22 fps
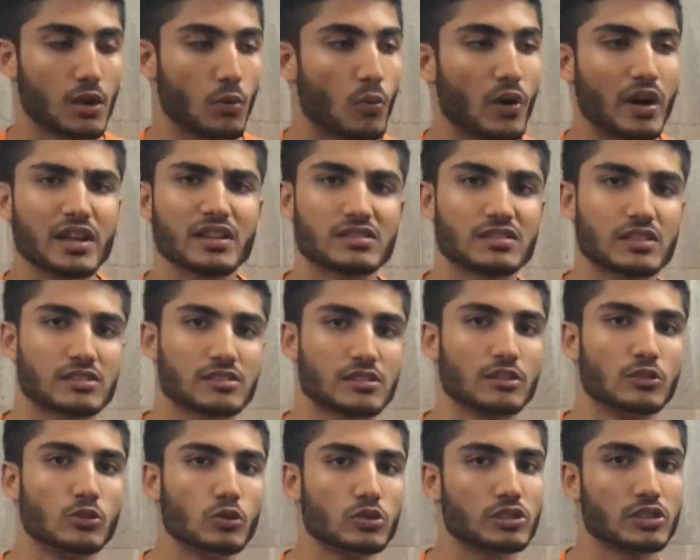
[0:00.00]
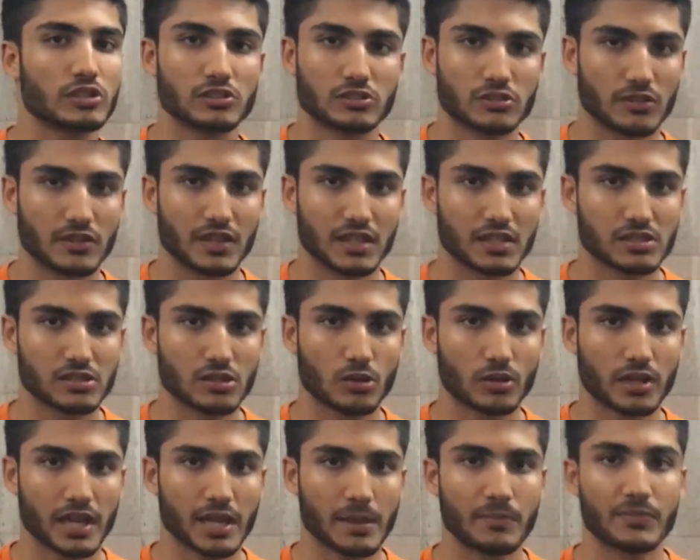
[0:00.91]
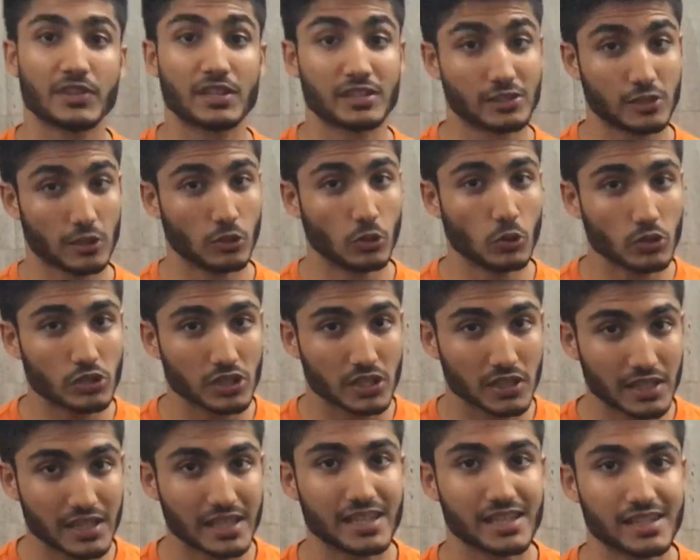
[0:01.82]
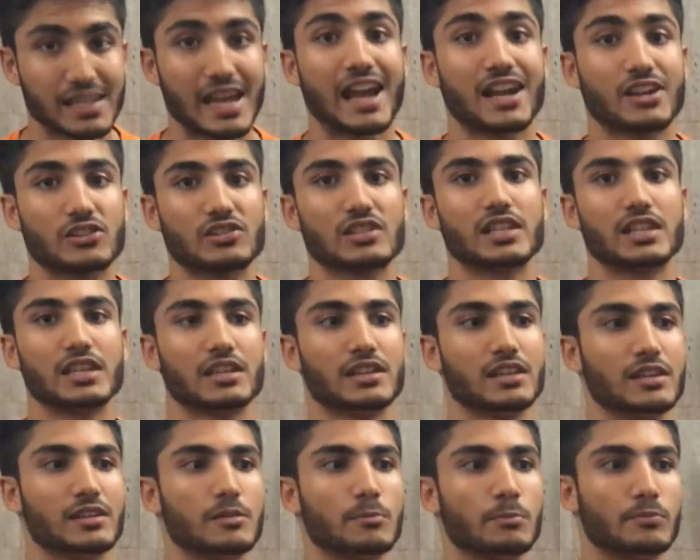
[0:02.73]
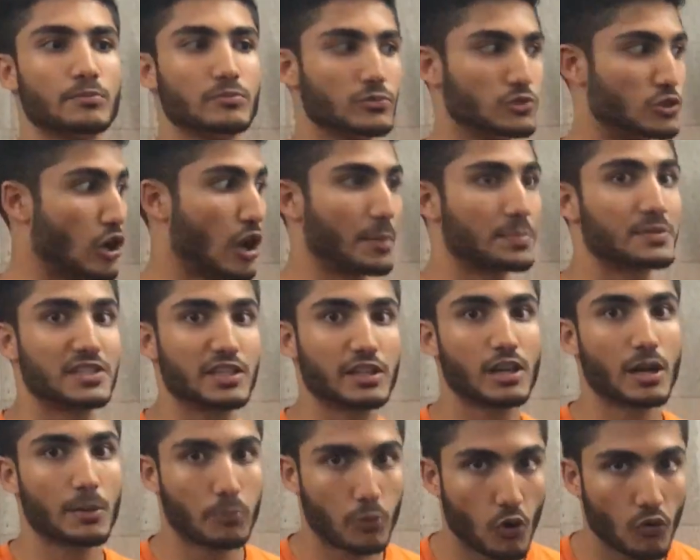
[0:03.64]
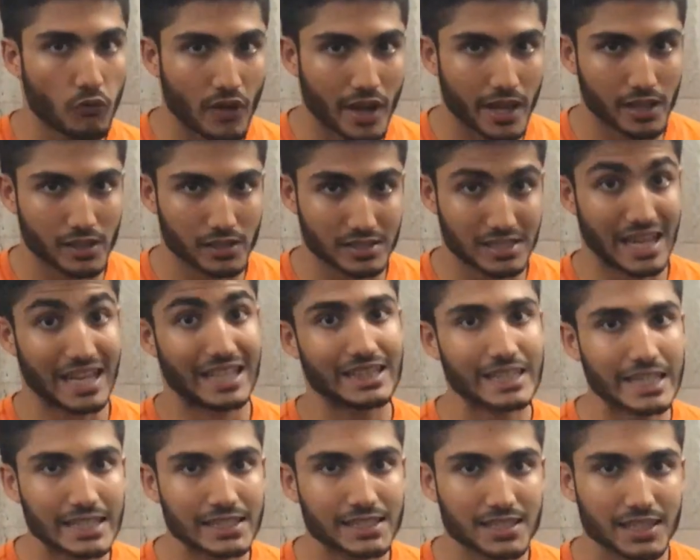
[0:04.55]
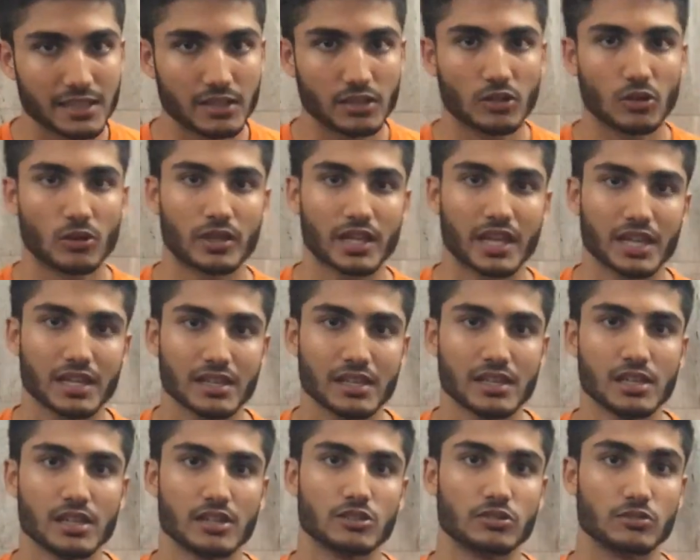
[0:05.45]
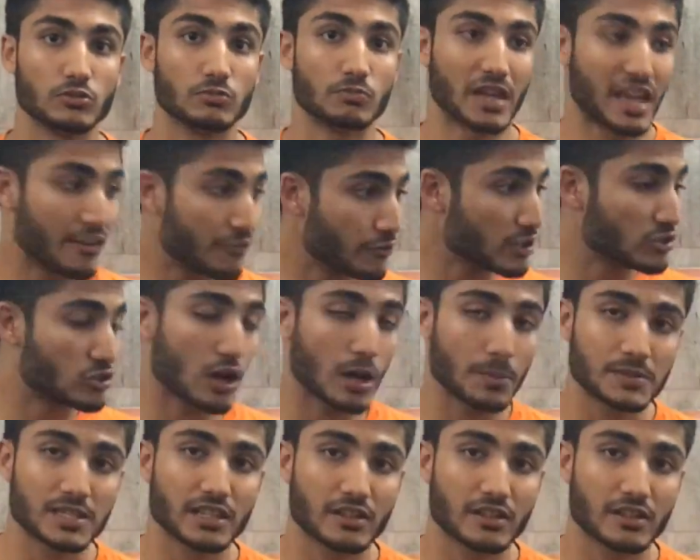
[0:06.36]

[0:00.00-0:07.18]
What is the solution to this, okay? The solution is actually job seeker profiles, like LinkedIn, okay? Every job